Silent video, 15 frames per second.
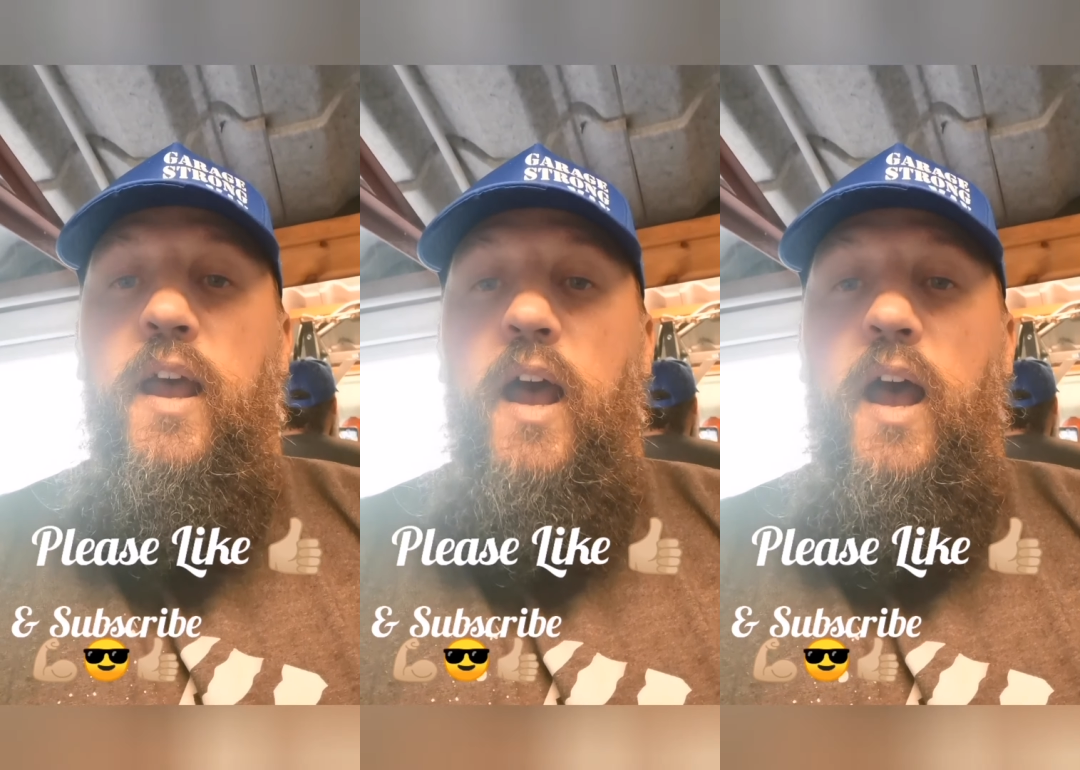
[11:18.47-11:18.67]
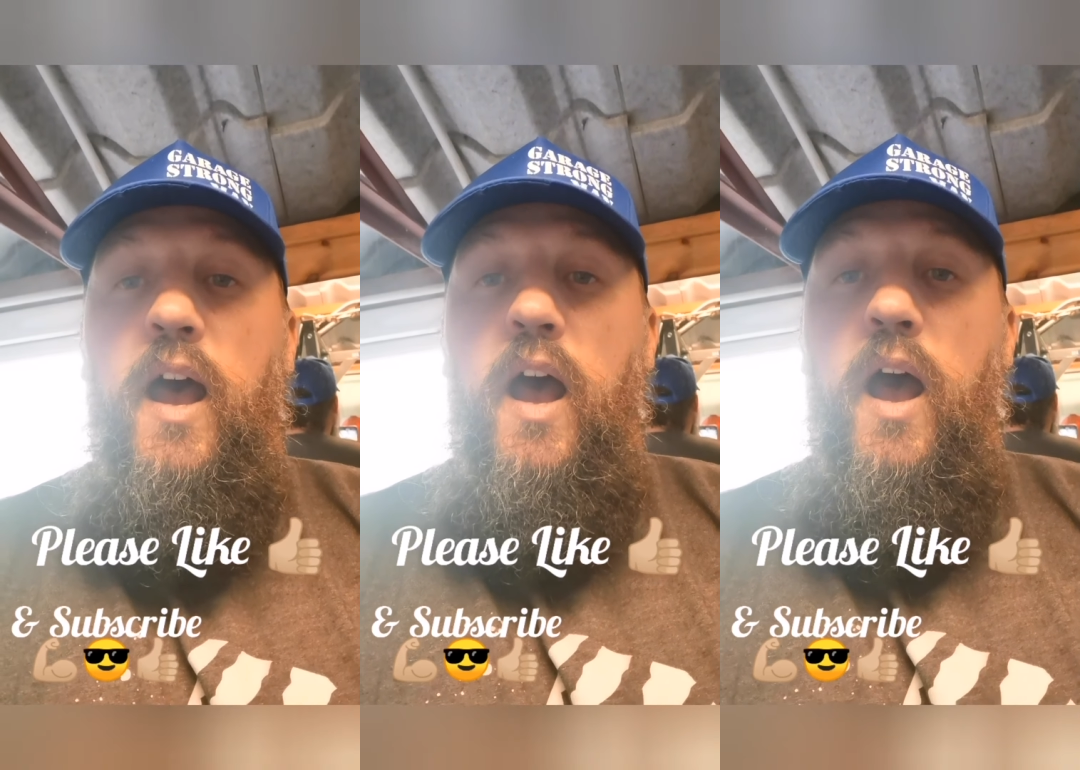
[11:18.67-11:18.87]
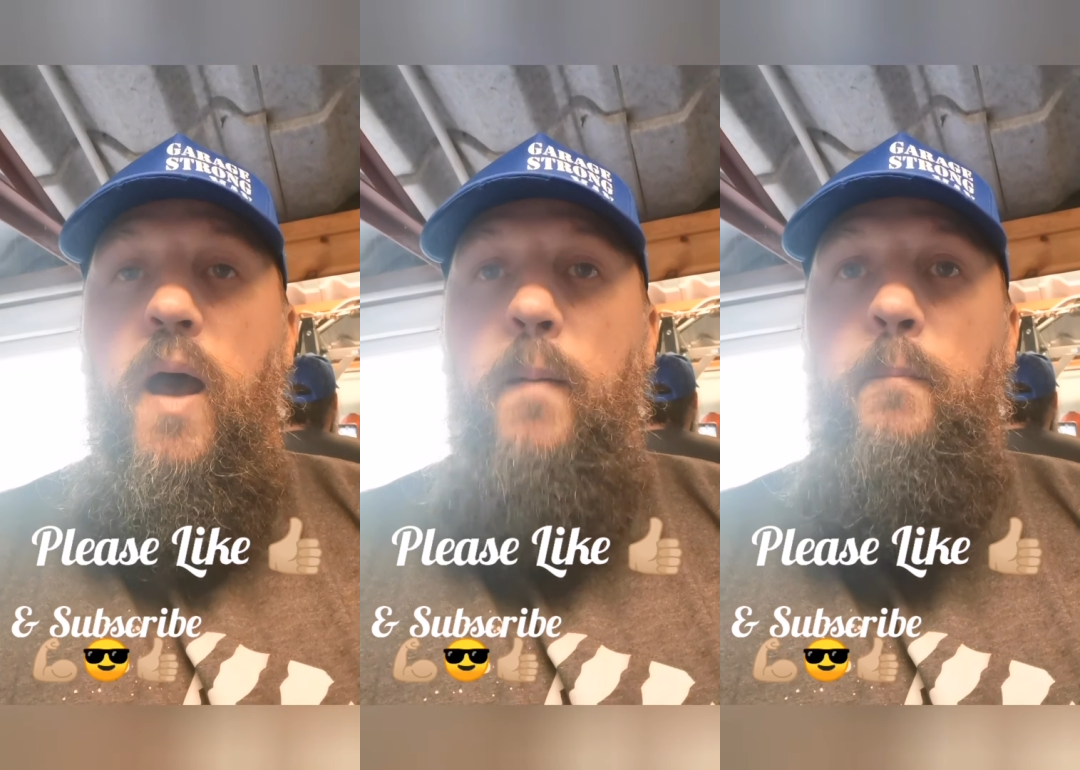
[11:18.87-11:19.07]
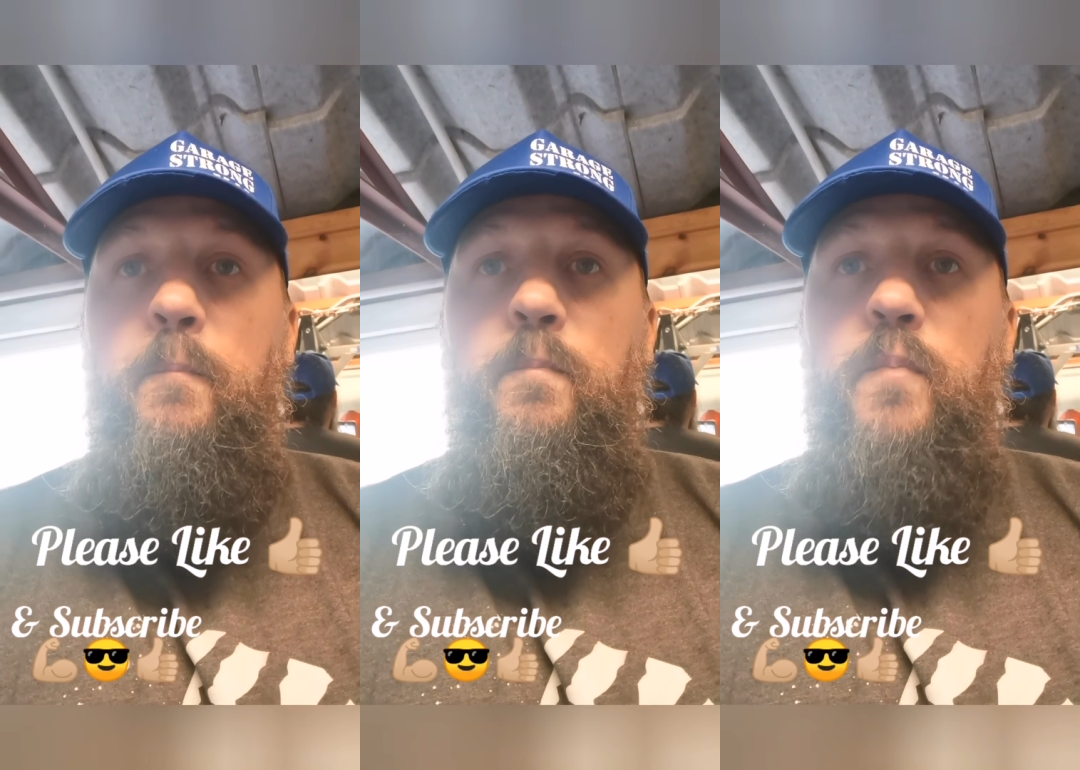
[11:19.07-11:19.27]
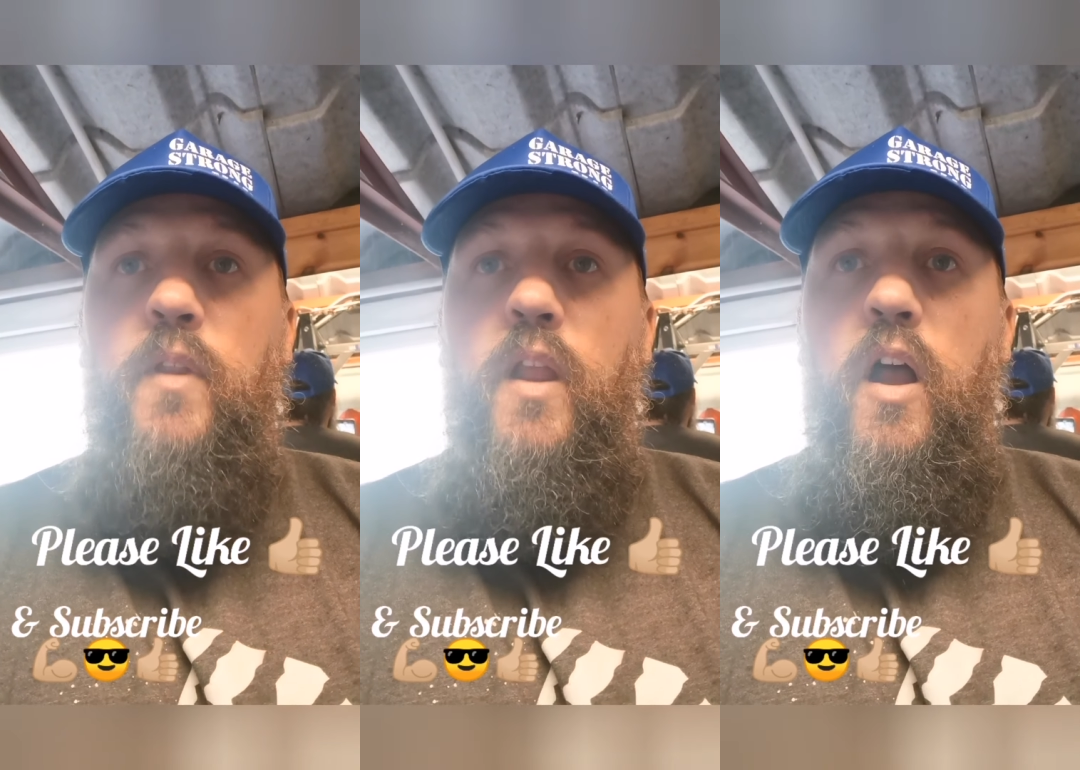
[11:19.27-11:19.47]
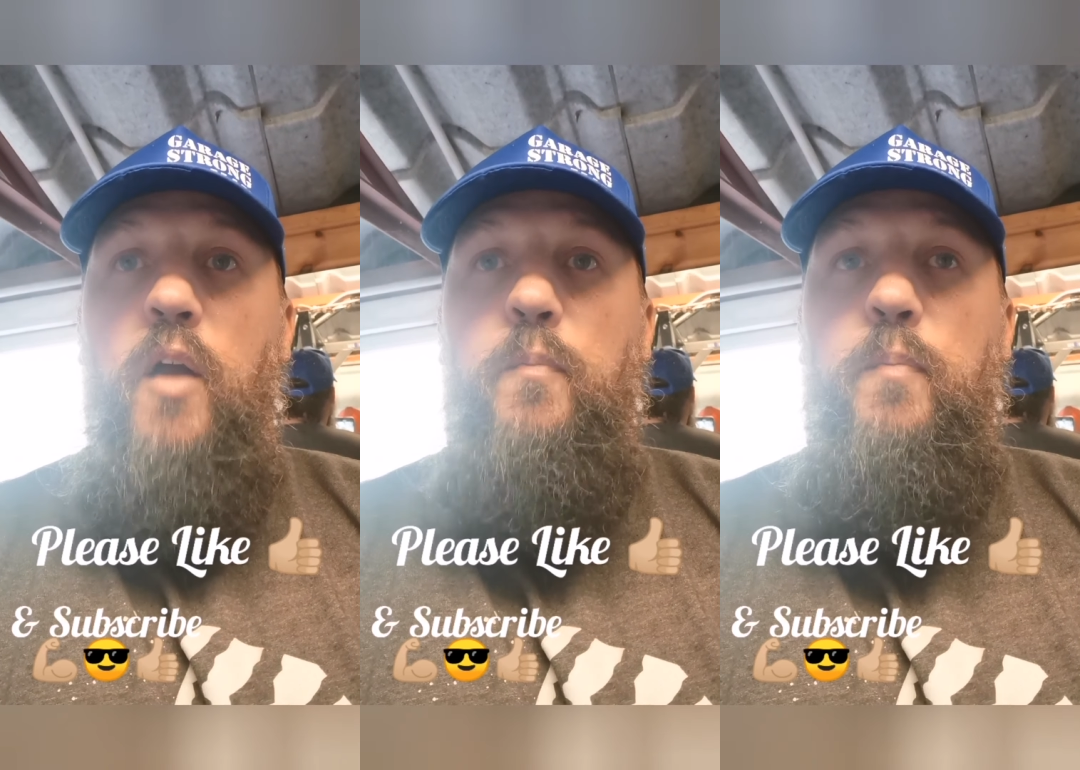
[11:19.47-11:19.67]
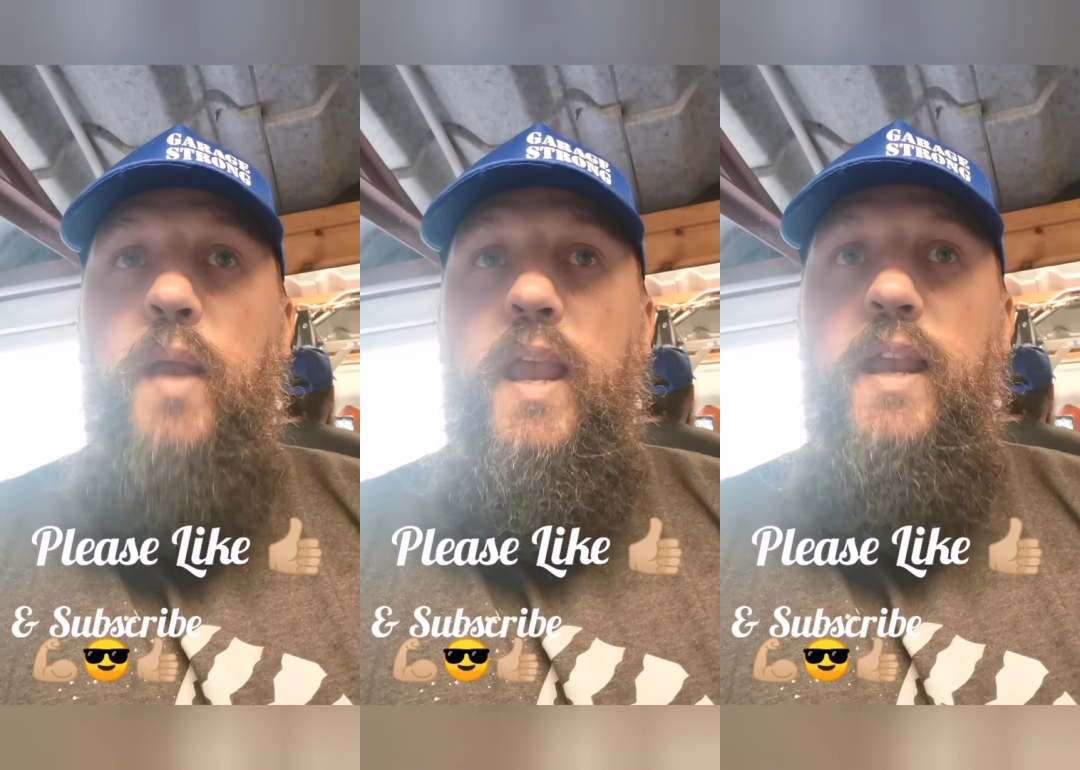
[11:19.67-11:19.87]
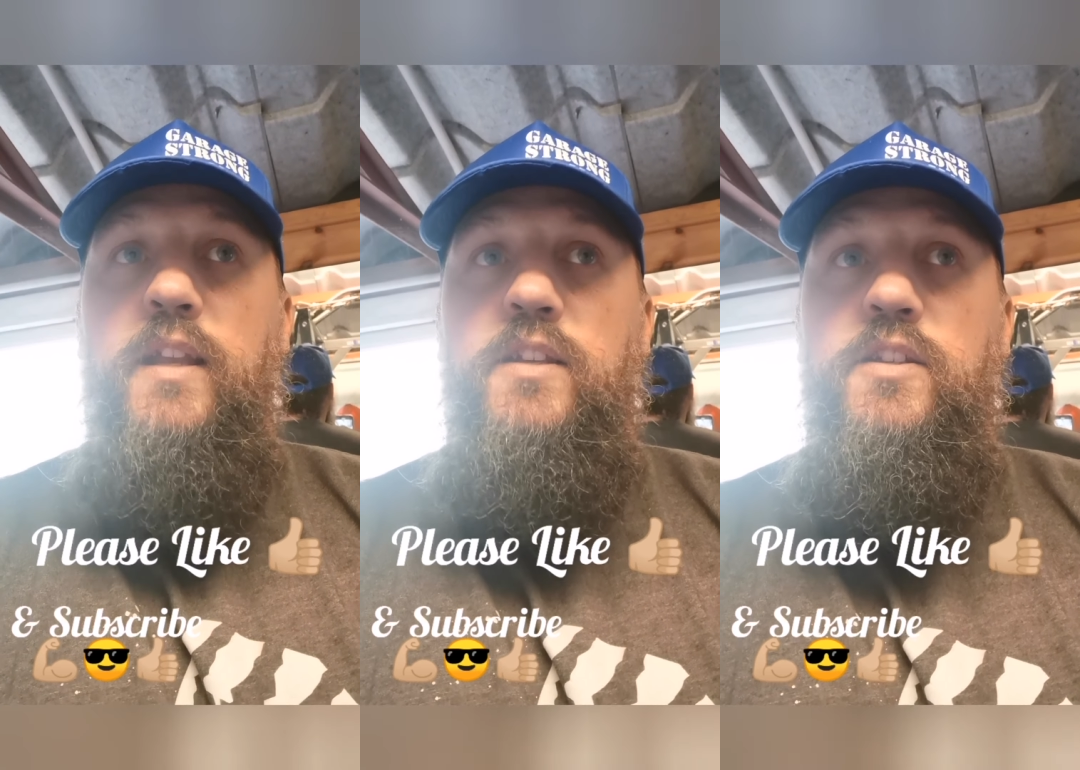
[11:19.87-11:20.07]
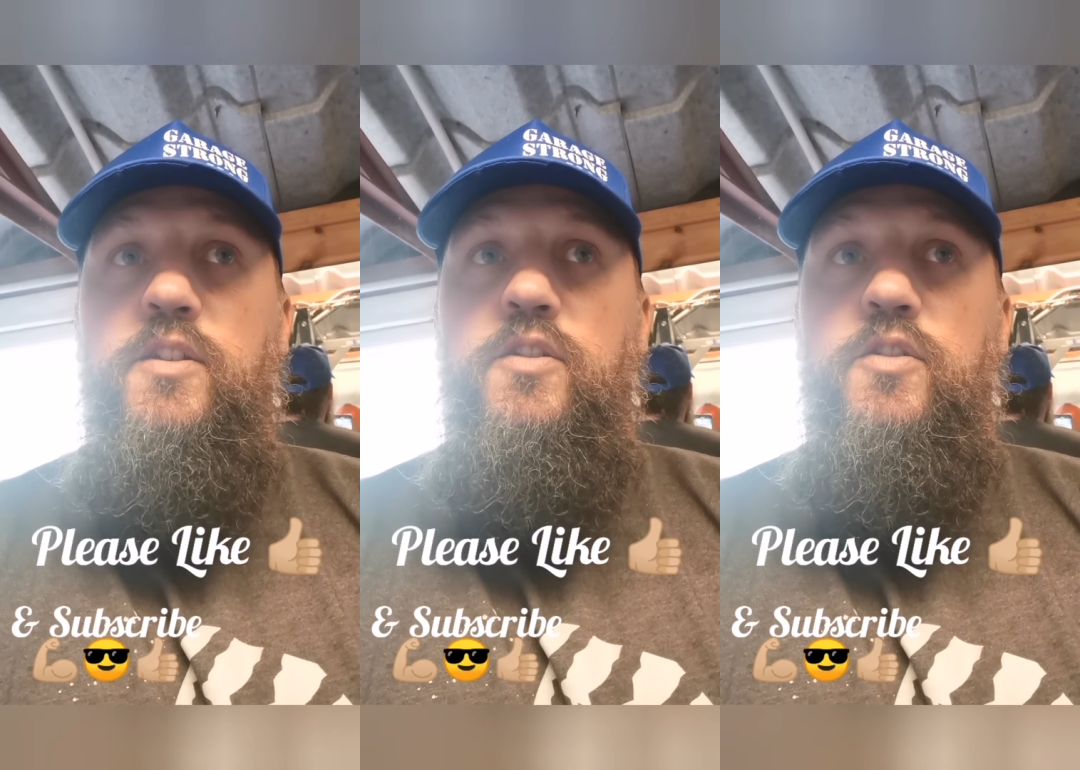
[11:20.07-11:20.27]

I paid